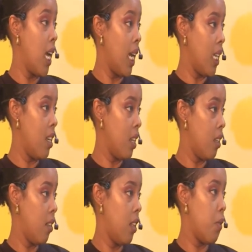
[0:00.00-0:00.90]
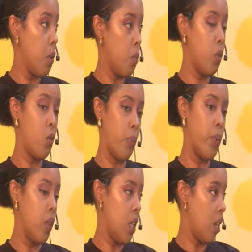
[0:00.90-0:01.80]
ideas that we want to
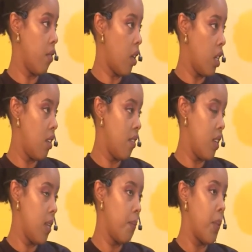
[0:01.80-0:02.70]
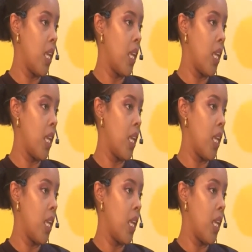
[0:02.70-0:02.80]
approach and give RTV.